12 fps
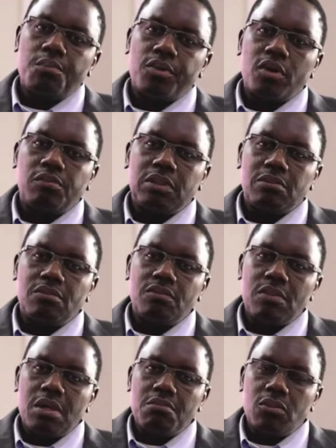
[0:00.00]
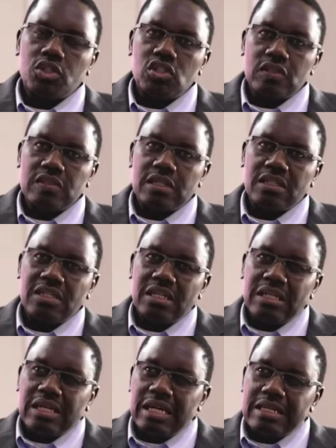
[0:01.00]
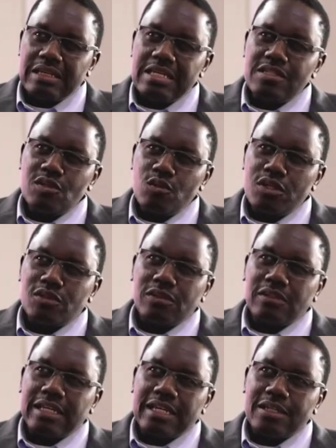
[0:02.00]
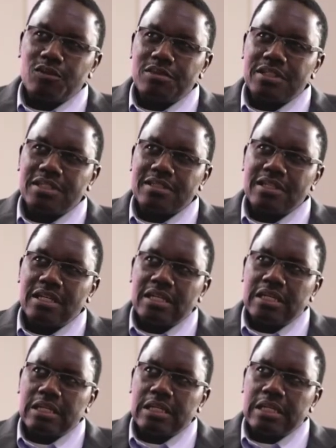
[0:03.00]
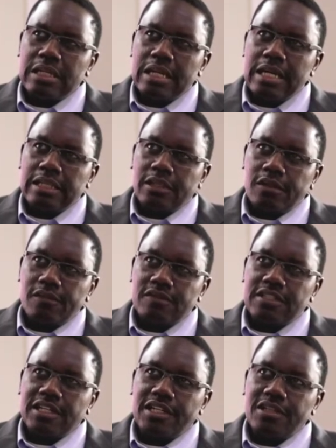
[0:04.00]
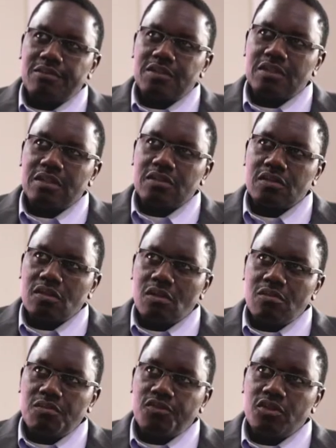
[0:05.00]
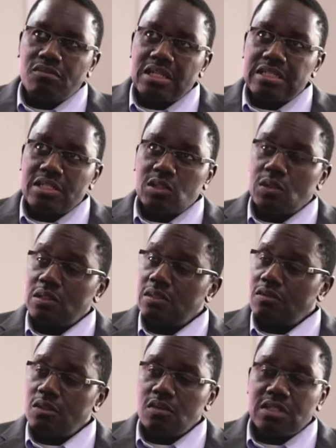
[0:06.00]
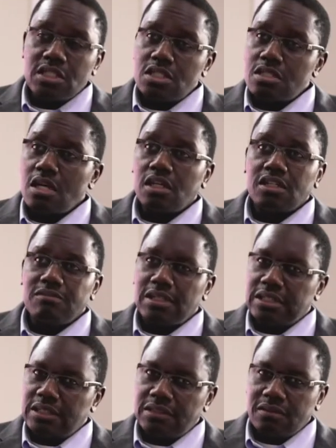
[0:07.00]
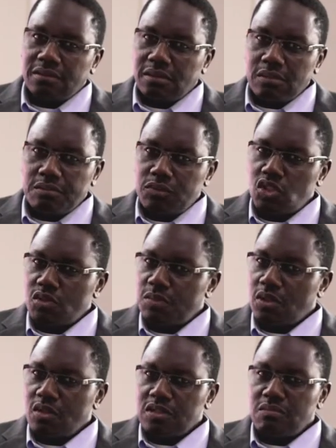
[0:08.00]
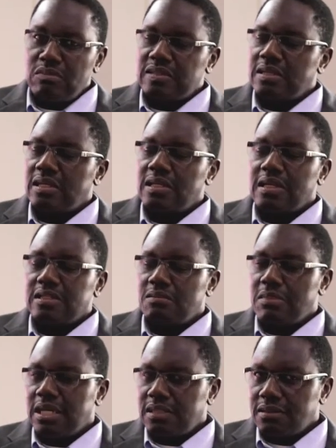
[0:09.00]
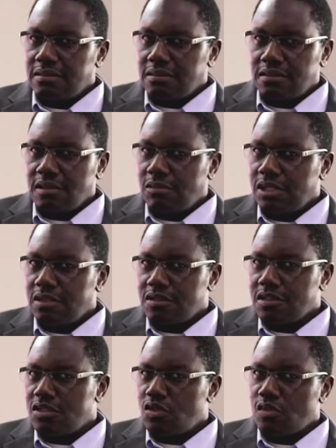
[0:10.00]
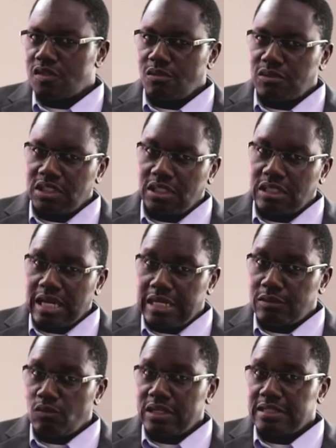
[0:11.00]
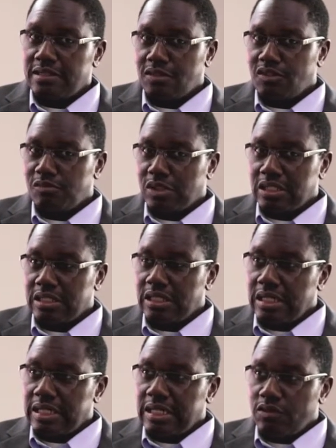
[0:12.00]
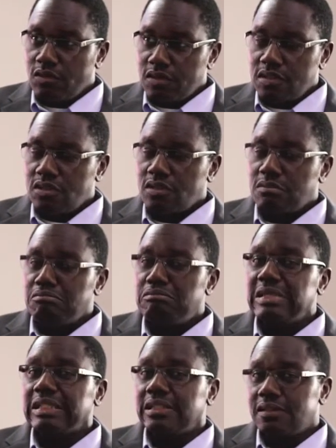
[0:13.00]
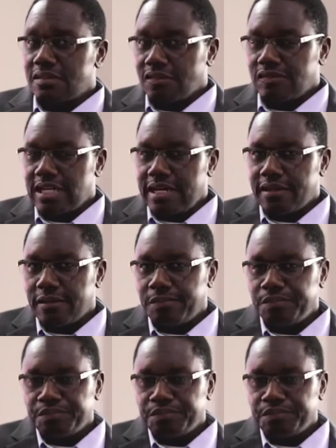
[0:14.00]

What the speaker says: problem much easier. And an easy way to look at it would be this. A lot of times, some fund managers lose a ton of money just because a mistake gets made. Somebody doesn't do something, and when I say ton of money, it runs into the millions of naira,